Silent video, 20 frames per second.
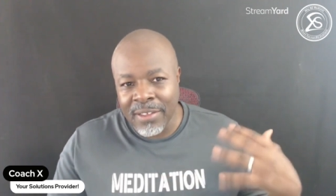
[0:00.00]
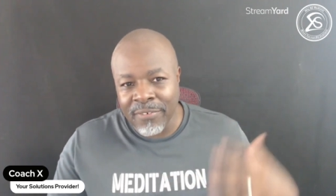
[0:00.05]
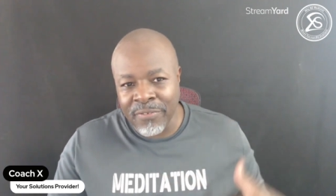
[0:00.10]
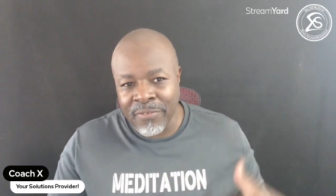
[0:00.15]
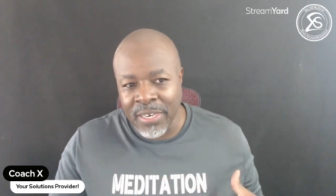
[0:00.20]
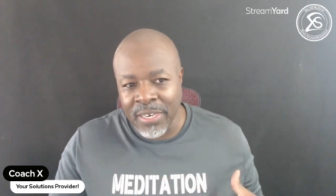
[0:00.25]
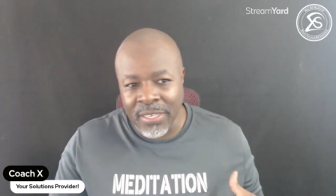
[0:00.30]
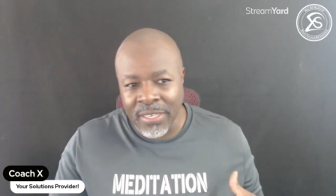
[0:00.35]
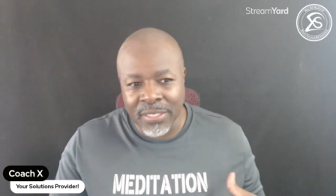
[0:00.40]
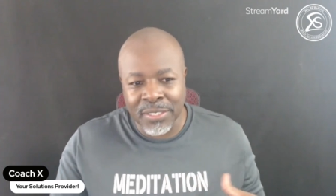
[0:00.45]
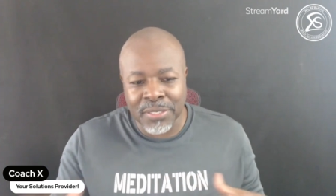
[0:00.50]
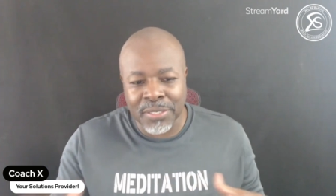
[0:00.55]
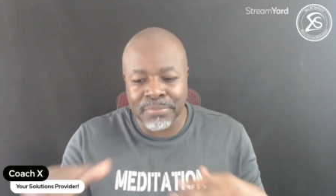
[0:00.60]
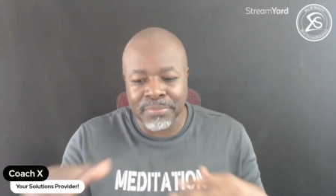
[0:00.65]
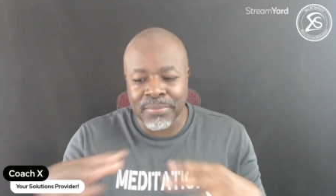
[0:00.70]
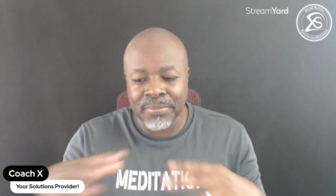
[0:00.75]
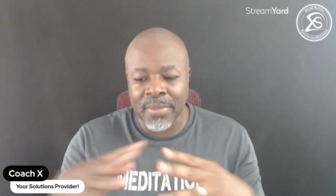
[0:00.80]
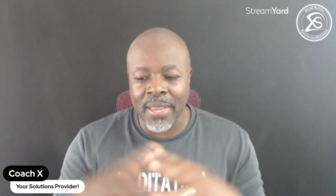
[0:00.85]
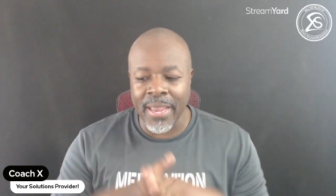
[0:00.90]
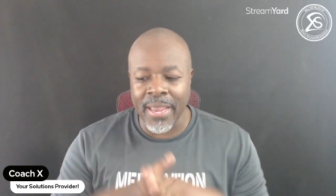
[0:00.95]
fitness
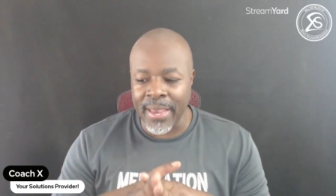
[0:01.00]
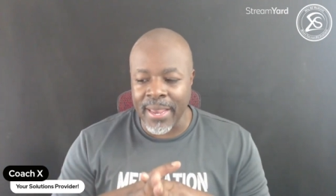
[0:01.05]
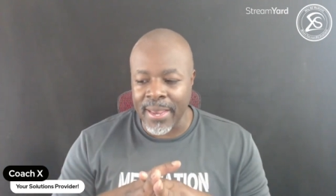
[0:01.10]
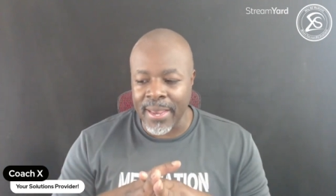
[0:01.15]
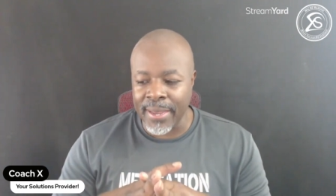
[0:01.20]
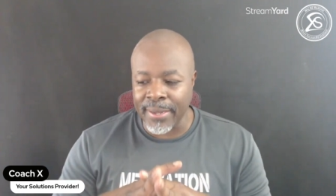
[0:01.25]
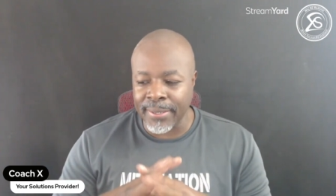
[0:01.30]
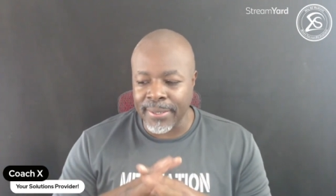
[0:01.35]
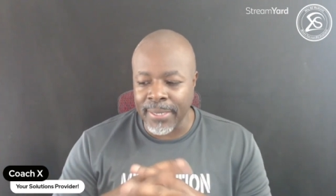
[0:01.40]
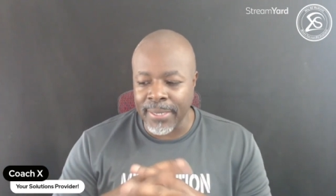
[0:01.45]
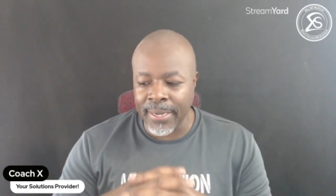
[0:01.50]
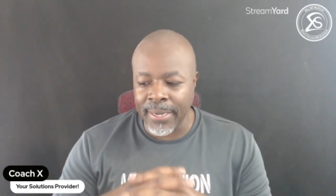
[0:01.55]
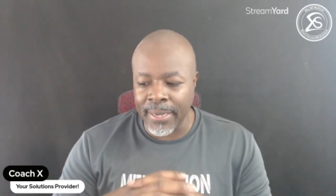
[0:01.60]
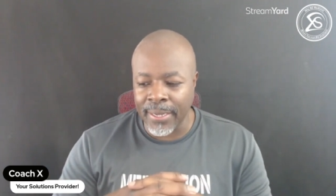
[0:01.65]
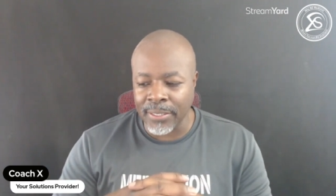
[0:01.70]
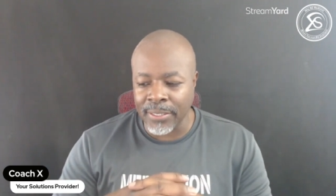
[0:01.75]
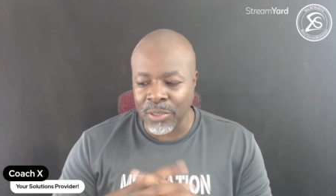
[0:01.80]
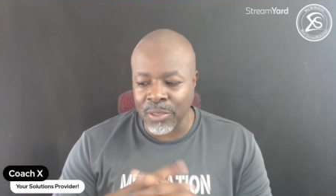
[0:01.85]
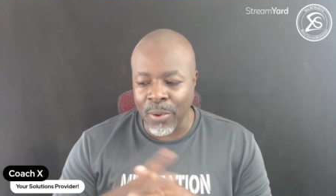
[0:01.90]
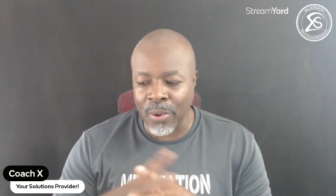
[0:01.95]
and
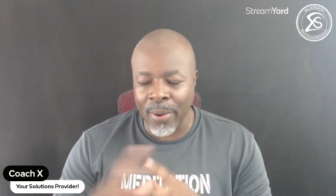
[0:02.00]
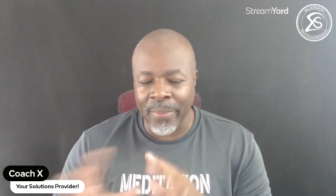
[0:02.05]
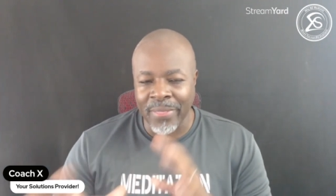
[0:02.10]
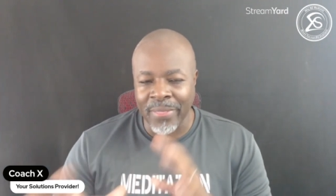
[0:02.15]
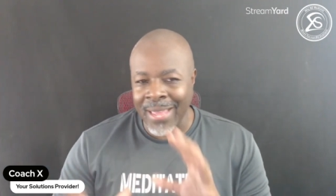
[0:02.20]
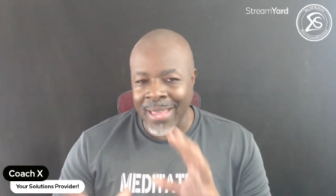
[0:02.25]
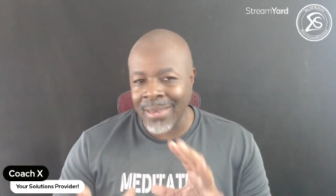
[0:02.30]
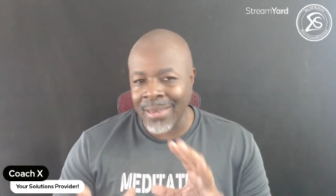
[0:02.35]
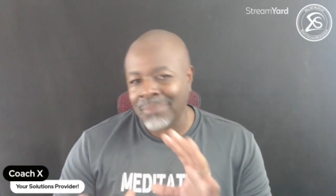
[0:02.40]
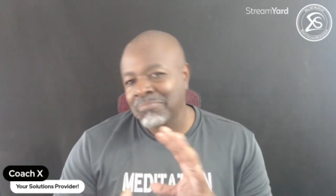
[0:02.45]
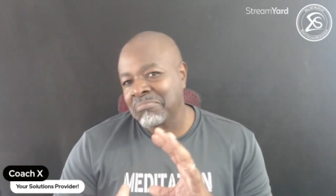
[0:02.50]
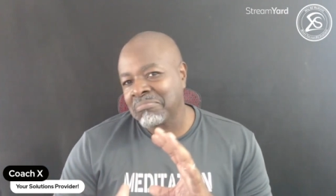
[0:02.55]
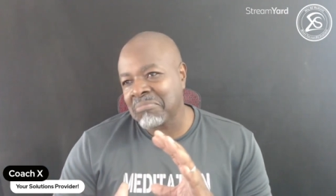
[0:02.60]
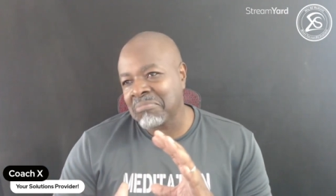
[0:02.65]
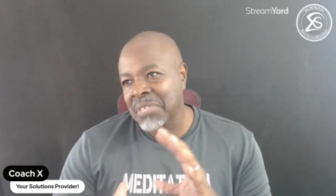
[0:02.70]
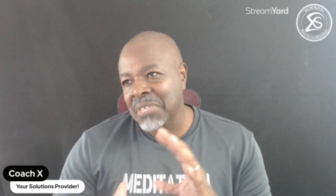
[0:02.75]
uh, so that